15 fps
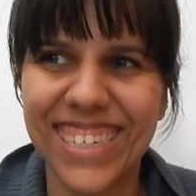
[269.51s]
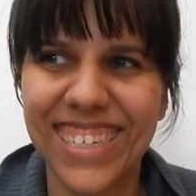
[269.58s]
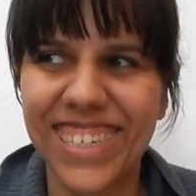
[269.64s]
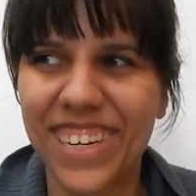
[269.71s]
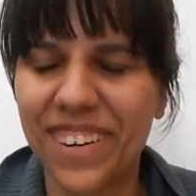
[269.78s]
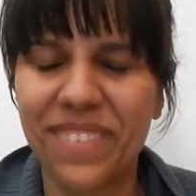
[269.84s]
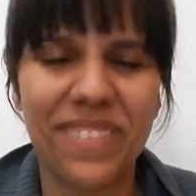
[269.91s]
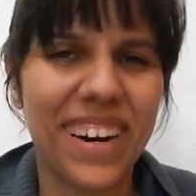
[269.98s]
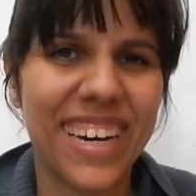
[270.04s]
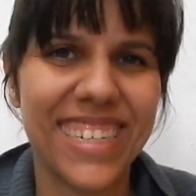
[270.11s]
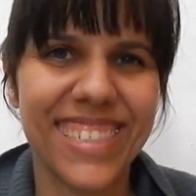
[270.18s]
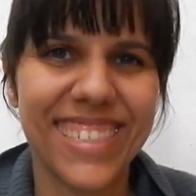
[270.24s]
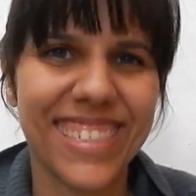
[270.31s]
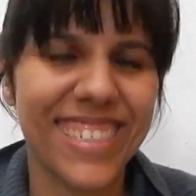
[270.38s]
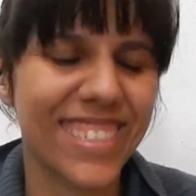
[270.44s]
No,
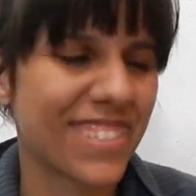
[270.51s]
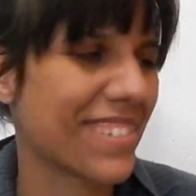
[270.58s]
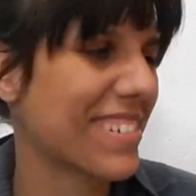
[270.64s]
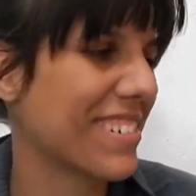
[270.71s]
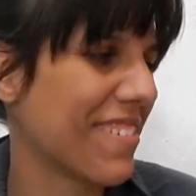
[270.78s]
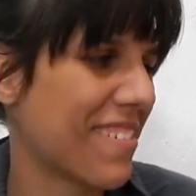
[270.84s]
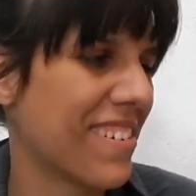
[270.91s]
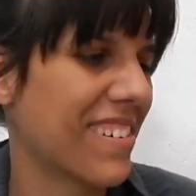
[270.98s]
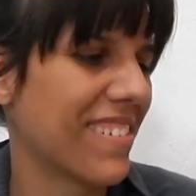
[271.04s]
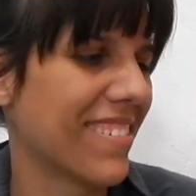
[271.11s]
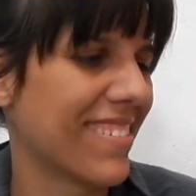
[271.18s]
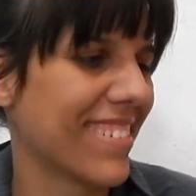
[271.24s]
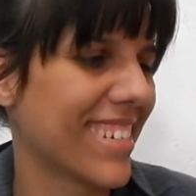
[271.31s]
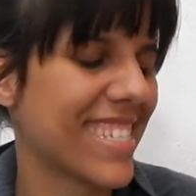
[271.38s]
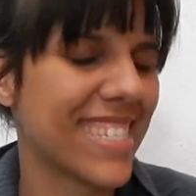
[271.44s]
wait, George
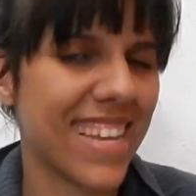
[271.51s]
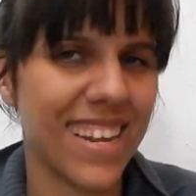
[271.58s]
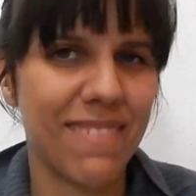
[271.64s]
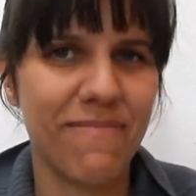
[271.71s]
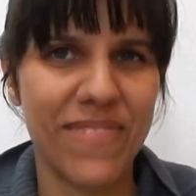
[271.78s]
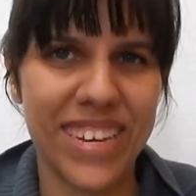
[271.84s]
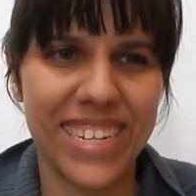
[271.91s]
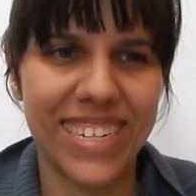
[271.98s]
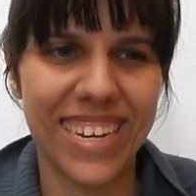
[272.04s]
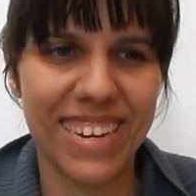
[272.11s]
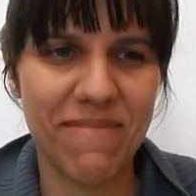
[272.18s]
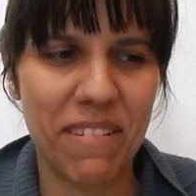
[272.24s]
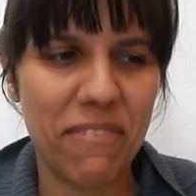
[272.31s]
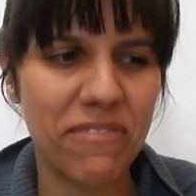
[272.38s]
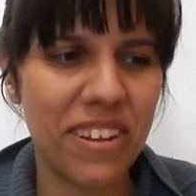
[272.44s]
Orwell is not a pen
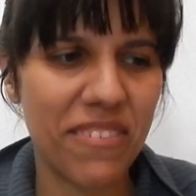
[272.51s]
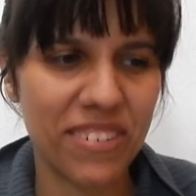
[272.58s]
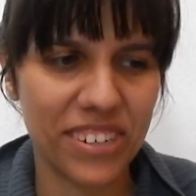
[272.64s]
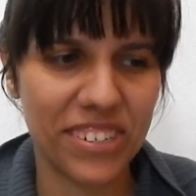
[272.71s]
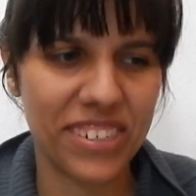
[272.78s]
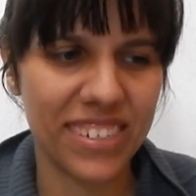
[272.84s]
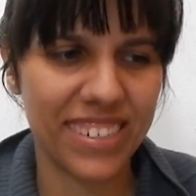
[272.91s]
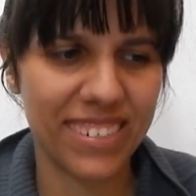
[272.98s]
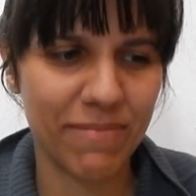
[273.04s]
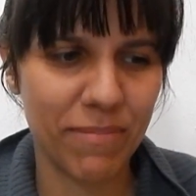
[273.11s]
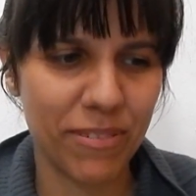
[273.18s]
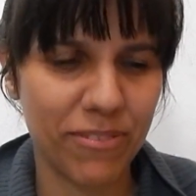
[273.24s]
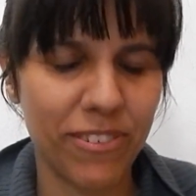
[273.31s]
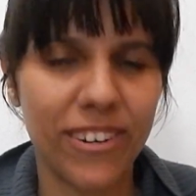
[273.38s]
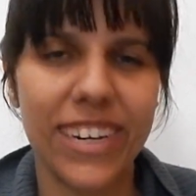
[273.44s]
name. I've never heard it
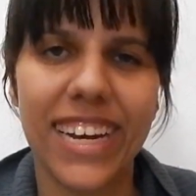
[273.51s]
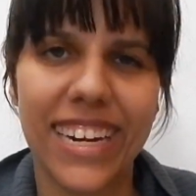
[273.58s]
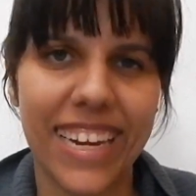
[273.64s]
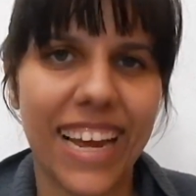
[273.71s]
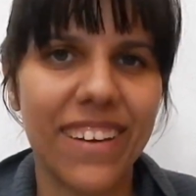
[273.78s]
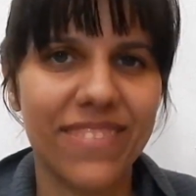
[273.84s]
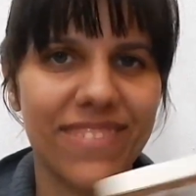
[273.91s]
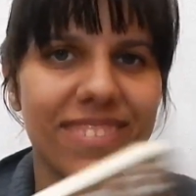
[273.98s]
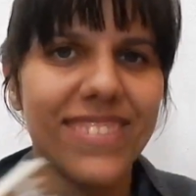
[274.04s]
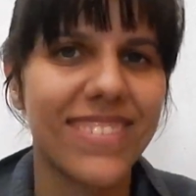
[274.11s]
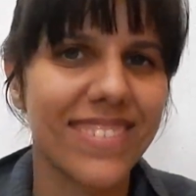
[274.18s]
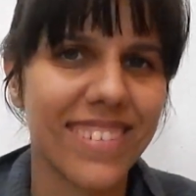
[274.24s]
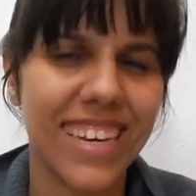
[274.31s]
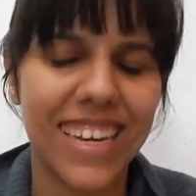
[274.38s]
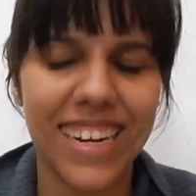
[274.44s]
before, and yeah,
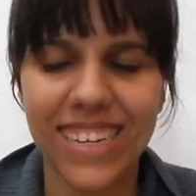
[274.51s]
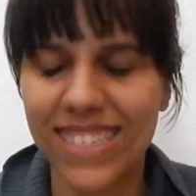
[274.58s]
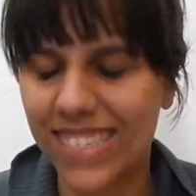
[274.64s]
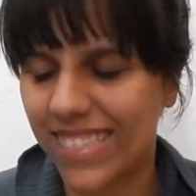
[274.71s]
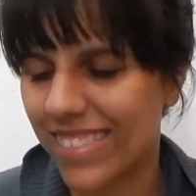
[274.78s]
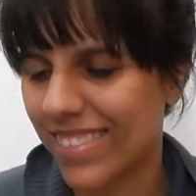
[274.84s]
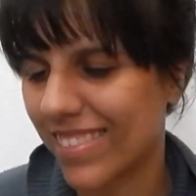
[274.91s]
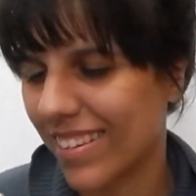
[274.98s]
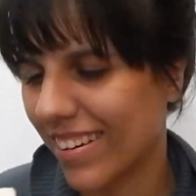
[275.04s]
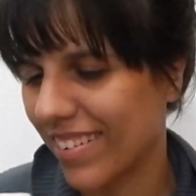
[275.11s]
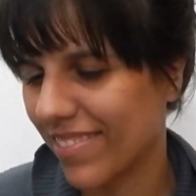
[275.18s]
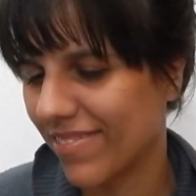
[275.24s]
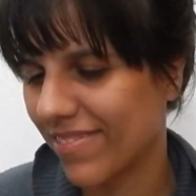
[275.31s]
it is, so.